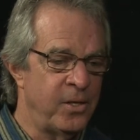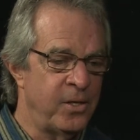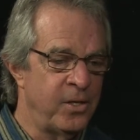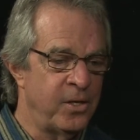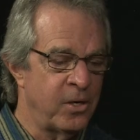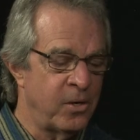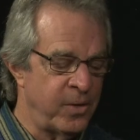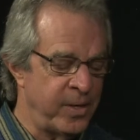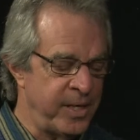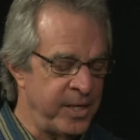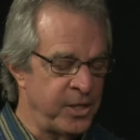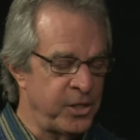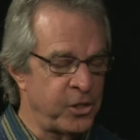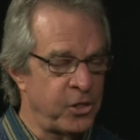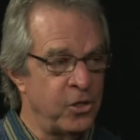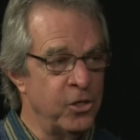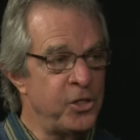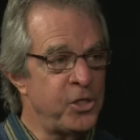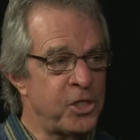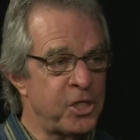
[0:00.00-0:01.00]
there
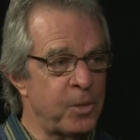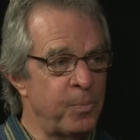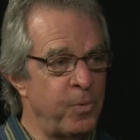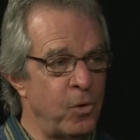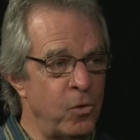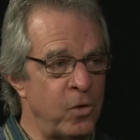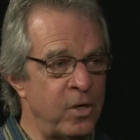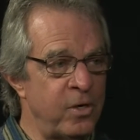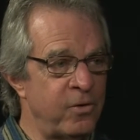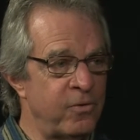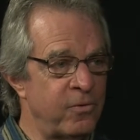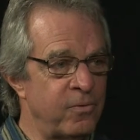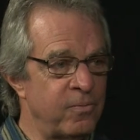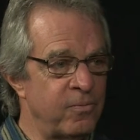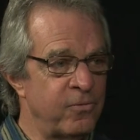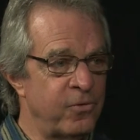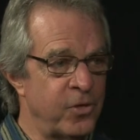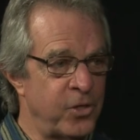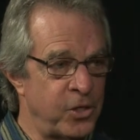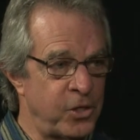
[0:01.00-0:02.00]
is good
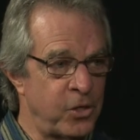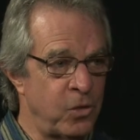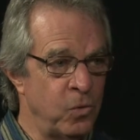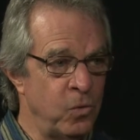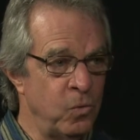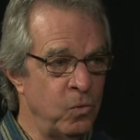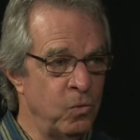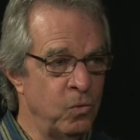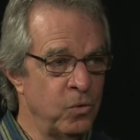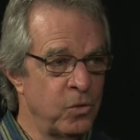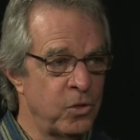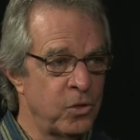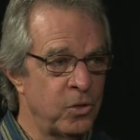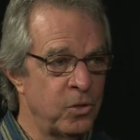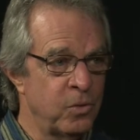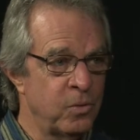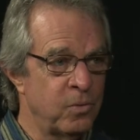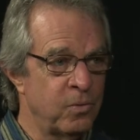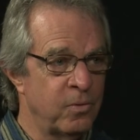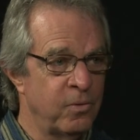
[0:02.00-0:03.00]
support for the schools,
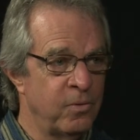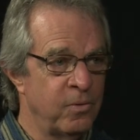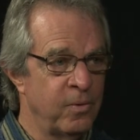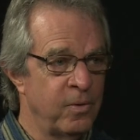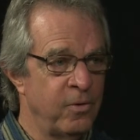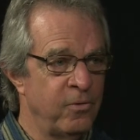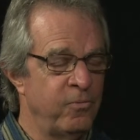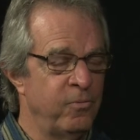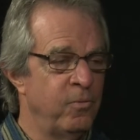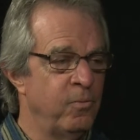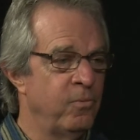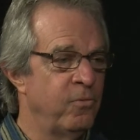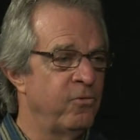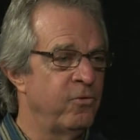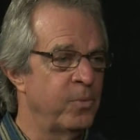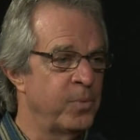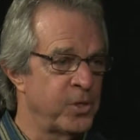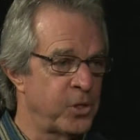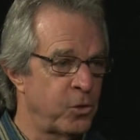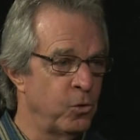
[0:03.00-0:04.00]

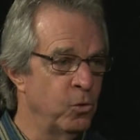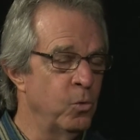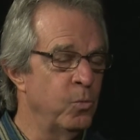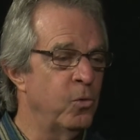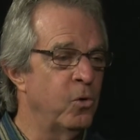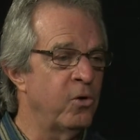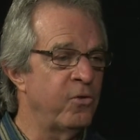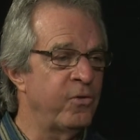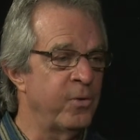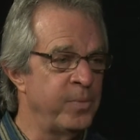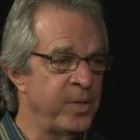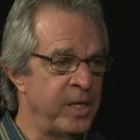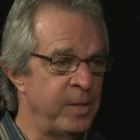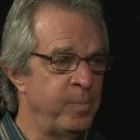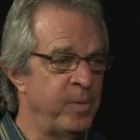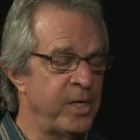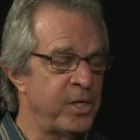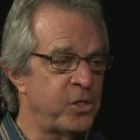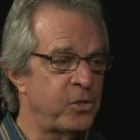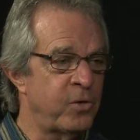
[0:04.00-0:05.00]
from the school board, from the
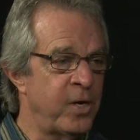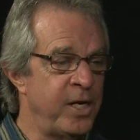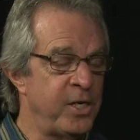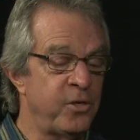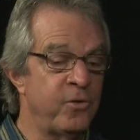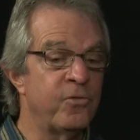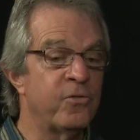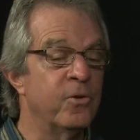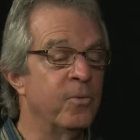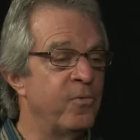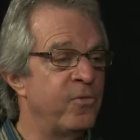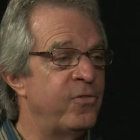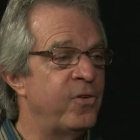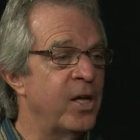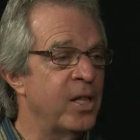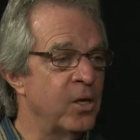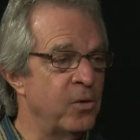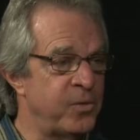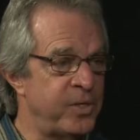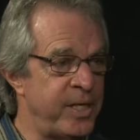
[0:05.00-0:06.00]
administration, from
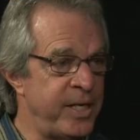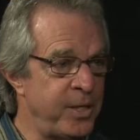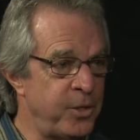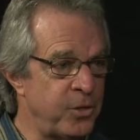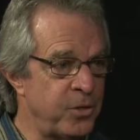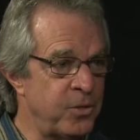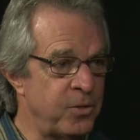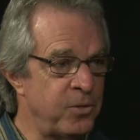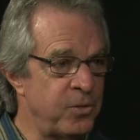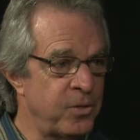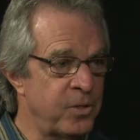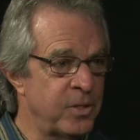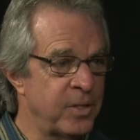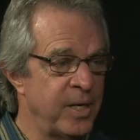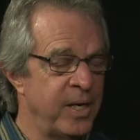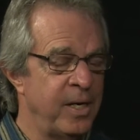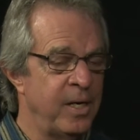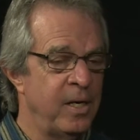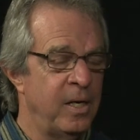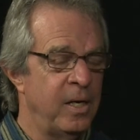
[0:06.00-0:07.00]
fellow teachers.
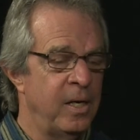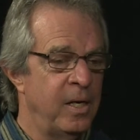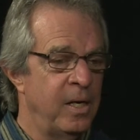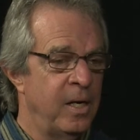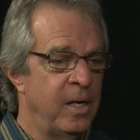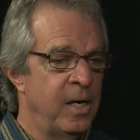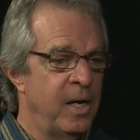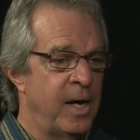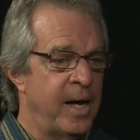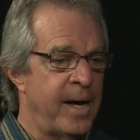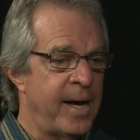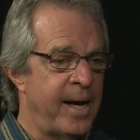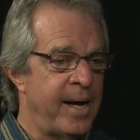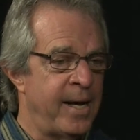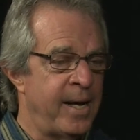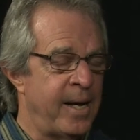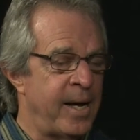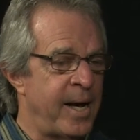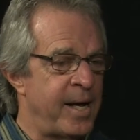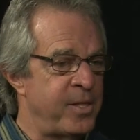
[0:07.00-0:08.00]

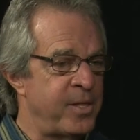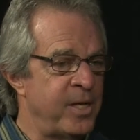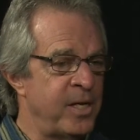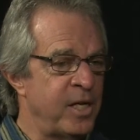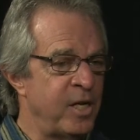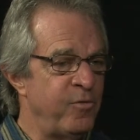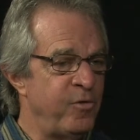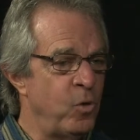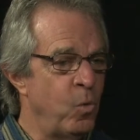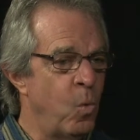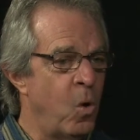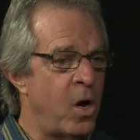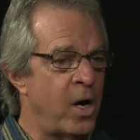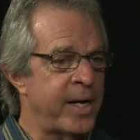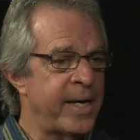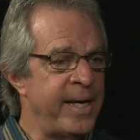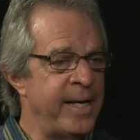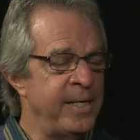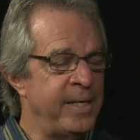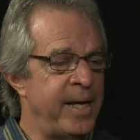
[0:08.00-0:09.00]
I think if you
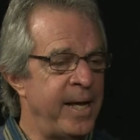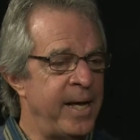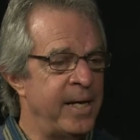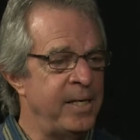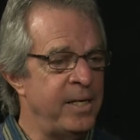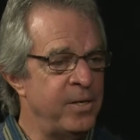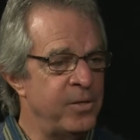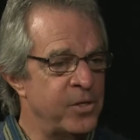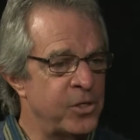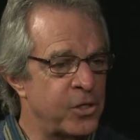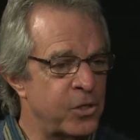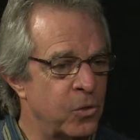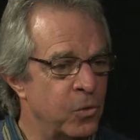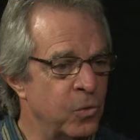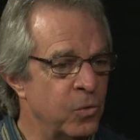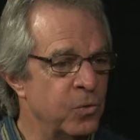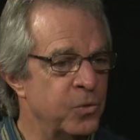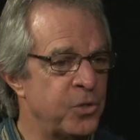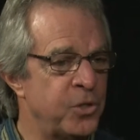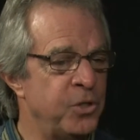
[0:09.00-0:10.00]
walk into any of the
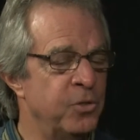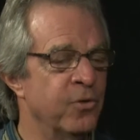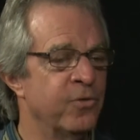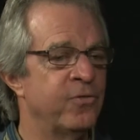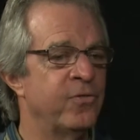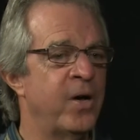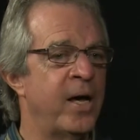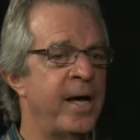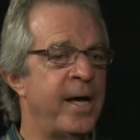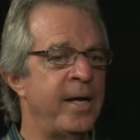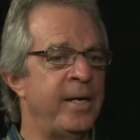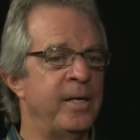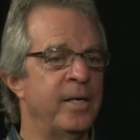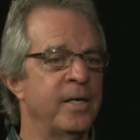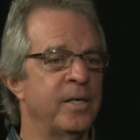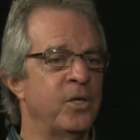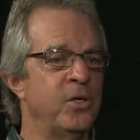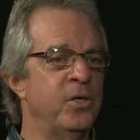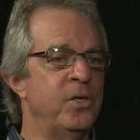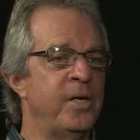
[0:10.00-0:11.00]
schools, you'll find
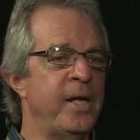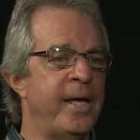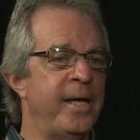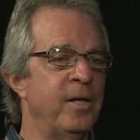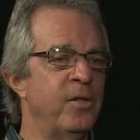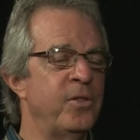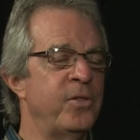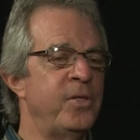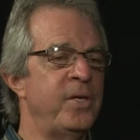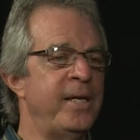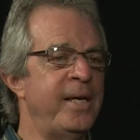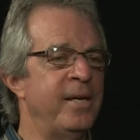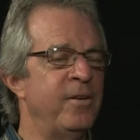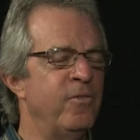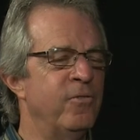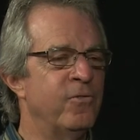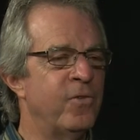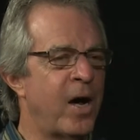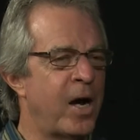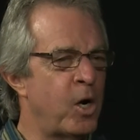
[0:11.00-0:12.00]
a good, healthy
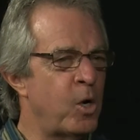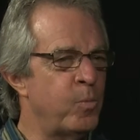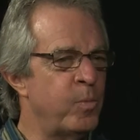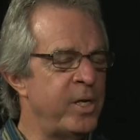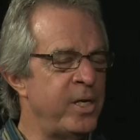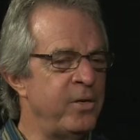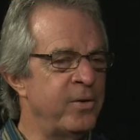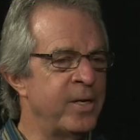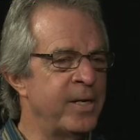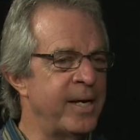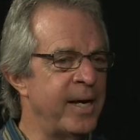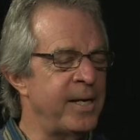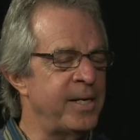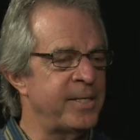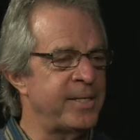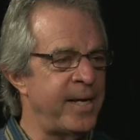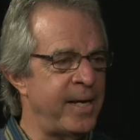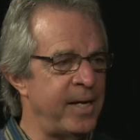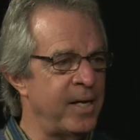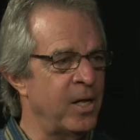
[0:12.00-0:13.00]
environment. You can kind
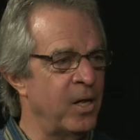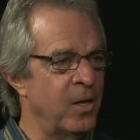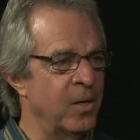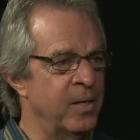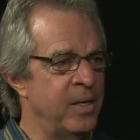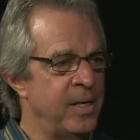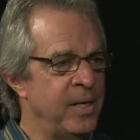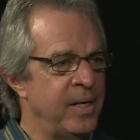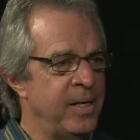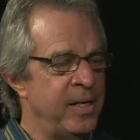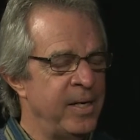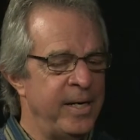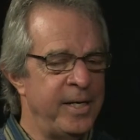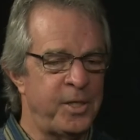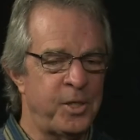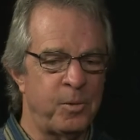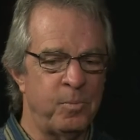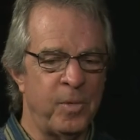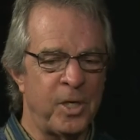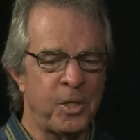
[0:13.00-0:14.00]
of tell.
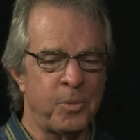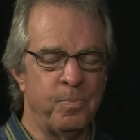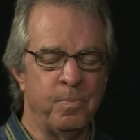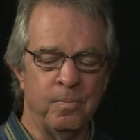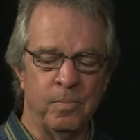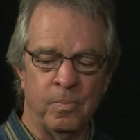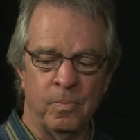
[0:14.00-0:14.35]
It's much